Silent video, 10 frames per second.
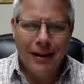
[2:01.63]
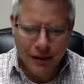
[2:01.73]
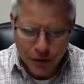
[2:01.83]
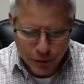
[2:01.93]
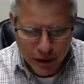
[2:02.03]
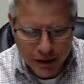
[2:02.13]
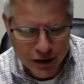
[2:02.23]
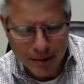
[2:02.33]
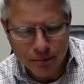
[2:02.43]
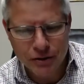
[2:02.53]
and read
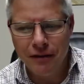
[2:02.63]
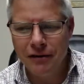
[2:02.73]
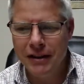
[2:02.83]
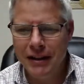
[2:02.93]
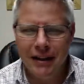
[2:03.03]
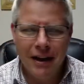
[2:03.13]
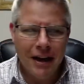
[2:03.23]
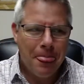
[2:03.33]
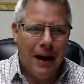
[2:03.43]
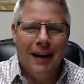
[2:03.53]
chapter 17,
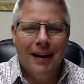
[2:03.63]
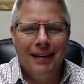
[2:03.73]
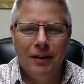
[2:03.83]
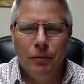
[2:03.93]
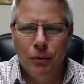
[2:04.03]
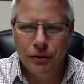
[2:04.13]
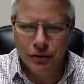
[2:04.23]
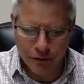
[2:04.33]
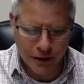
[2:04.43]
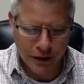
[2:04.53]
and then we'll
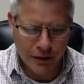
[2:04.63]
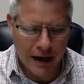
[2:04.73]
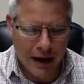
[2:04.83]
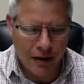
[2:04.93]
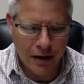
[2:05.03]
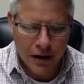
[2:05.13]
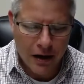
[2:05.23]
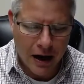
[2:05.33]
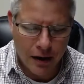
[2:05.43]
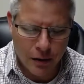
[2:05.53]
start figuring out
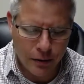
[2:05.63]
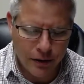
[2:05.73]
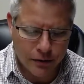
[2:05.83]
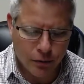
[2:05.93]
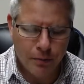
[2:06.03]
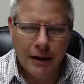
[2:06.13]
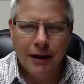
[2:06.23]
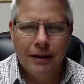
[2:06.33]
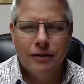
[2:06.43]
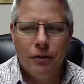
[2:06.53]
who this woman
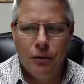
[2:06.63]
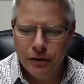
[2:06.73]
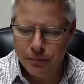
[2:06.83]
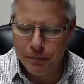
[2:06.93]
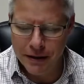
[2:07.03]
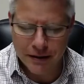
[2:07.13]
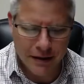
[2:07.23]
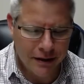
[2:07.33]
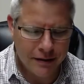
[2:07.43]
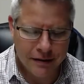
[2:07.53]
is and who this beast
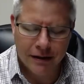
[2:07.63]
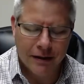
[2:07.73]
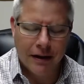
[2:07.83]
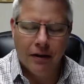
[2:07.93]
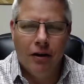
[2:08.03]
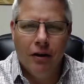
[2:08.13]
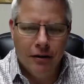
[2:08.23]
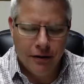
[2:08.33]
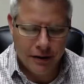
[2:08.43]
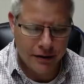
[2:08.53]
is and all
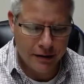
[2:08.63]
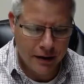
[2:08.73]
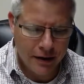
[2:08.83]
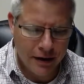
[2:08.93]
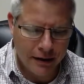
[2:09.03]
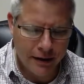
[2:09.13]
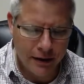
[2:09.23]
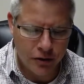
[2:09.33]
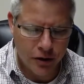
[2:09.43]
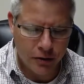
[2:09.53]
of these
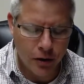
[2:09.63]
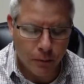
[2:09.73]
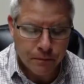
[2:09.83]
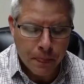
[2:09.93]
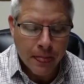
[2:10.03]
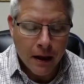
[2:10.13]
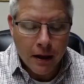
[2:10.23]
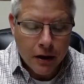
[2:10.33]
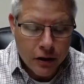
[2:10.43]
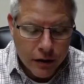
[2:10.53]
things here. So,
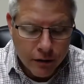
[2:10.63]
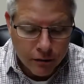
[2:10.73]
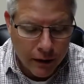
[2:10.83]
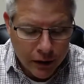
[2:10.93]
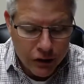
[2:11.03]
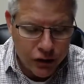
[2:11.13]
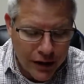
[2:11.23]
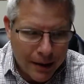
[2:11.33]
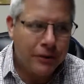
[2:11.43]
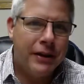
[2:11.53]
Revelation
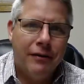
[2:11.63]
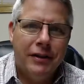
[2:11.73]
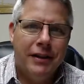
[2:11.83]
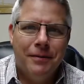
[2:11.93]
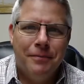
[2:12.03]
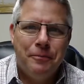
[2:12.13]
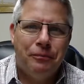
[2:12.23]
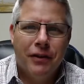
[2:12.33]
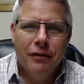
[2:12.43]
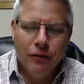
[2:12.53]
chapter 17,
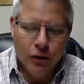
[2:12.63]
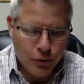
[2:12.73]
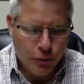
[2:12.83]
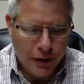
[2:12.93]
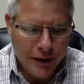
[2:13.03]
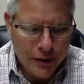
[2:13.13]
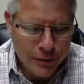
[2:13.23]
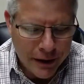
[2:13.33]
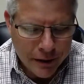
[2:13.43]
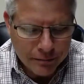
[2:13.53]
verse 1. Let's read.